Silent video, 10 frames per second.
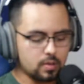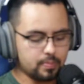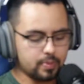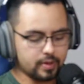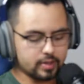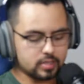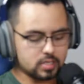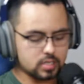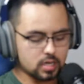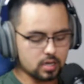But
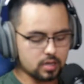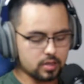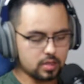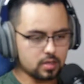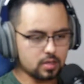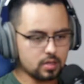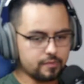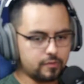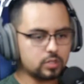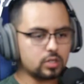
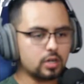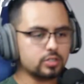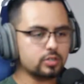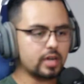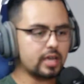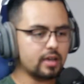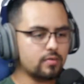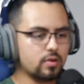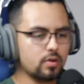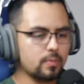the first concert I
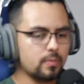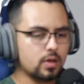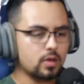ever